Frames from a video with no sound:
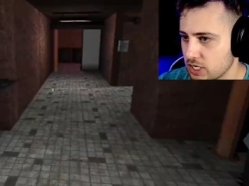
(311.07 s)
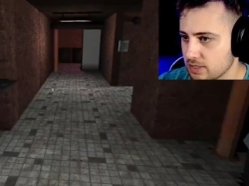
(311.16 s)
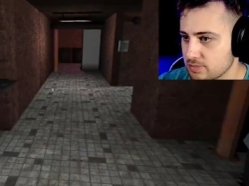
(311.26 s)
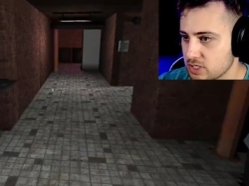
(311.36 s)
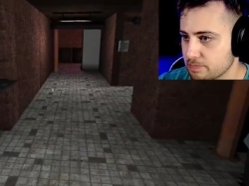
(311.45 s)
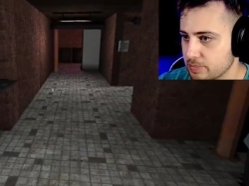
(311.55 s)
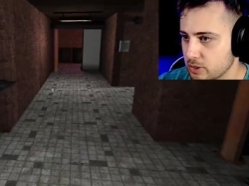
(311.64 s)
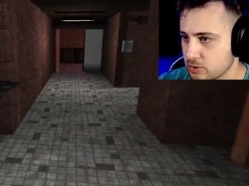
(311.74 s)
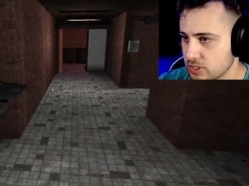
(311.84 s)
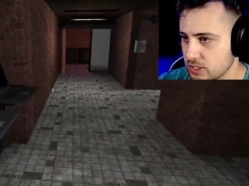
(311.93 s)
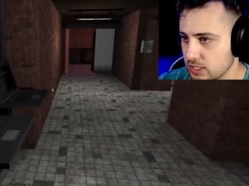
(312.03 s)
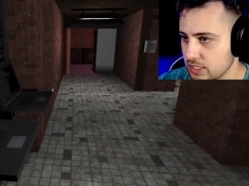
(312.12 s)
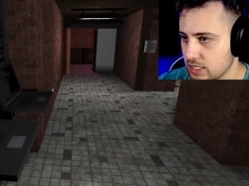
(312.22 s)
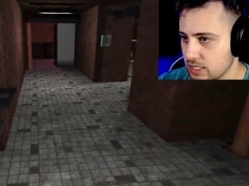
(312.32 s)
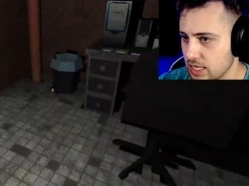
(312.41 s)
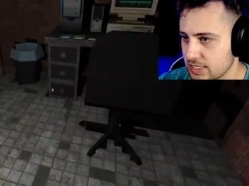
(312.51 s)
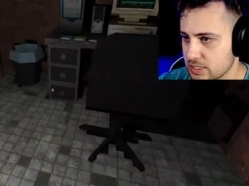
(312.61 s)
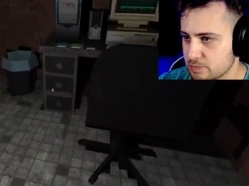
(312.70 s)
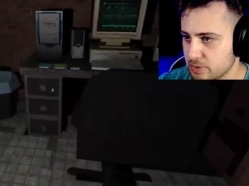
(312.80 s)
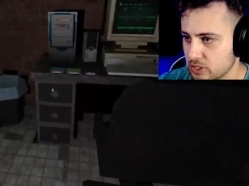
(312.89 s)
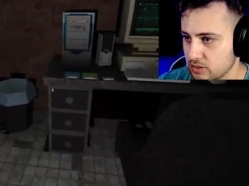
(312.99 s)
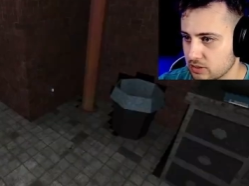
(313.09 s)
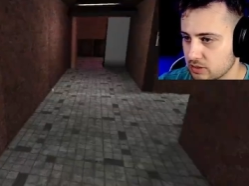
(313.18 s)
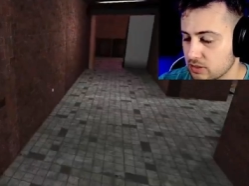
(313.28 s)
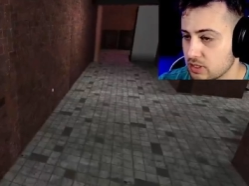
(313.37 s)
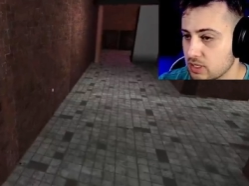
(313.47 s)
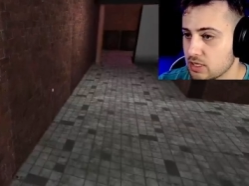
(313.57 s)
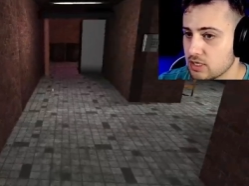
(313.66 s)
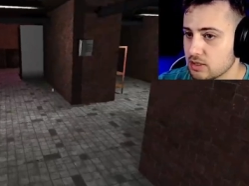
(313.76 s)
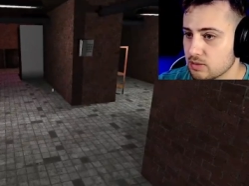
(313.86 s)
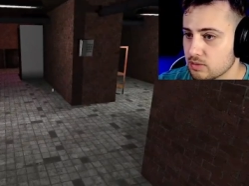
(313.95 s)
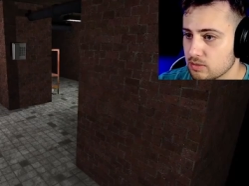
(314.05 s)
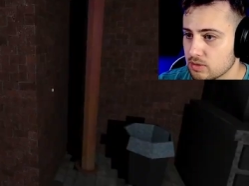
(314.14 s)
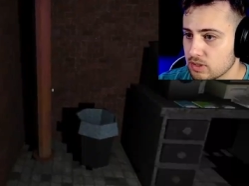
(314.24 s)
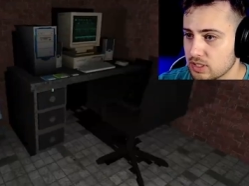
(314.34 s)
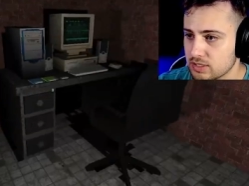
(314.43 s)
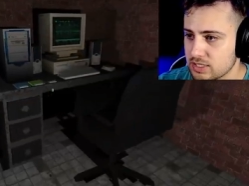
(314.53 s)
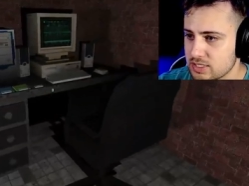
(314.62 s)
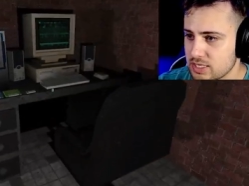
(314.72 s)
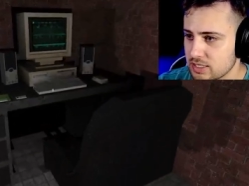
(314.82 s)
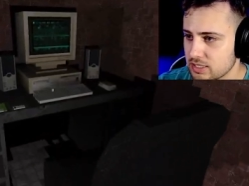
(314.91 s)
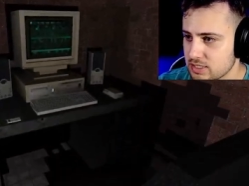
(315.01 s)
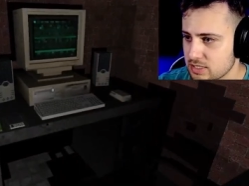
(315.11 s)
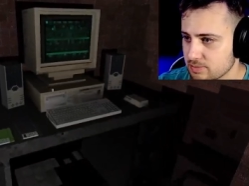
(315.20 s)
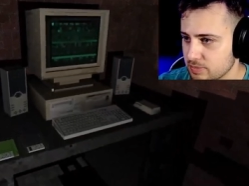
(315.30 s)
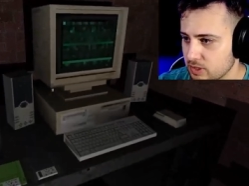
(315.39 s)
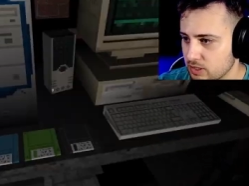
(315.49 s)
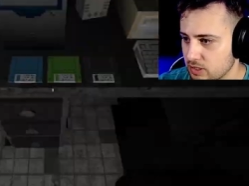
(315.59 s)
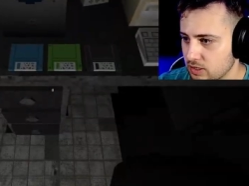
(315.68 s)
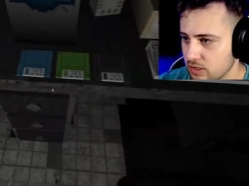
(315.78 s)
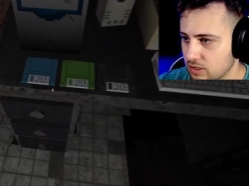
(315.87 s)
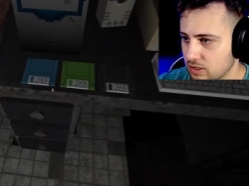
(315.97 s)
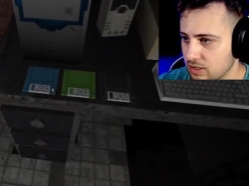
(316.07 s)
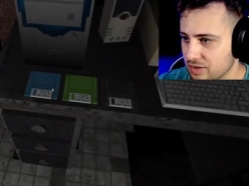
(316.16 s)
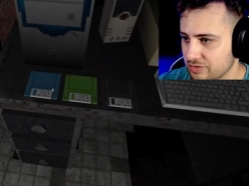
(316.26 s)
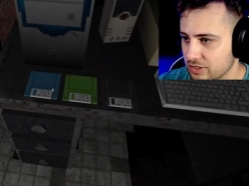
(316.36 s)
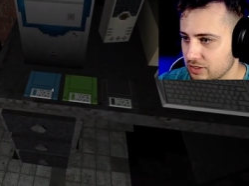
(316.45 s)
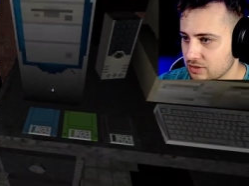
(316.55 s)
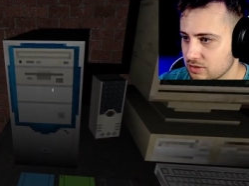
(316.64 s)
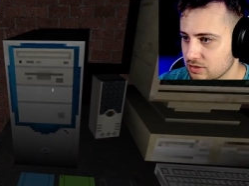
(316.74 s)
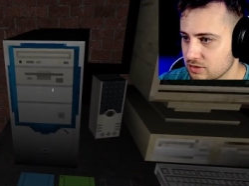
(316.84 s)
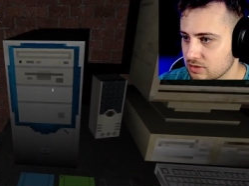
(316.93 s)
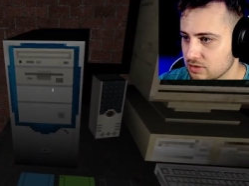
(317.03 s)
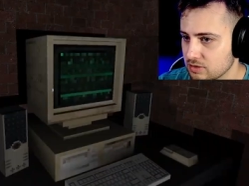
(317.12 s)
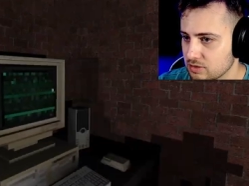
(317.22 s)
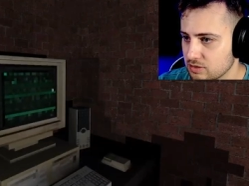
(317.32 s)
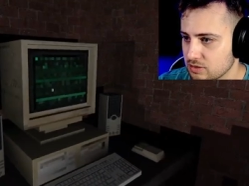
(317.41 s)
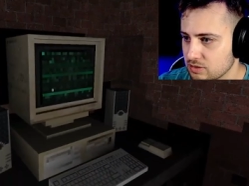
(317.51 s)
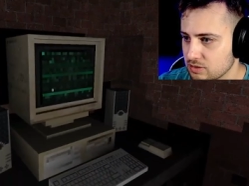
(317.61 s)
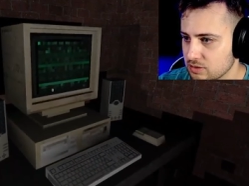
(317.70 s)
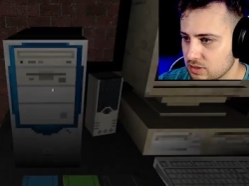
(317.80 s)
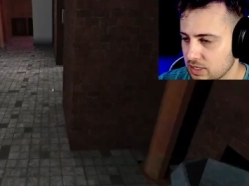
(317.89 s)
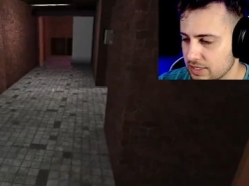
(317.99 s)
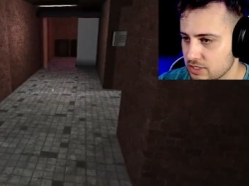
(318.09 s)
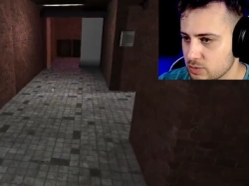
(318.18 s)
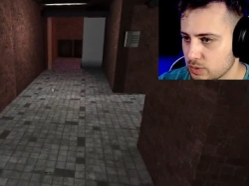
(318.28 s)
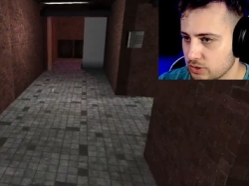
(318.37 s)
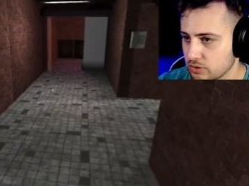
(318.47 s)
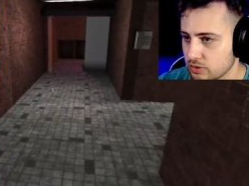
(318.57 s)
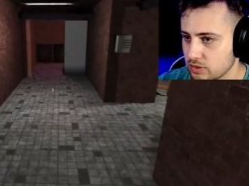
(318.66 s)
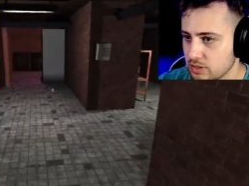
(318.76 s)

I'm supposedly an expert. Well, it did say to get some coffee. I guess we're good.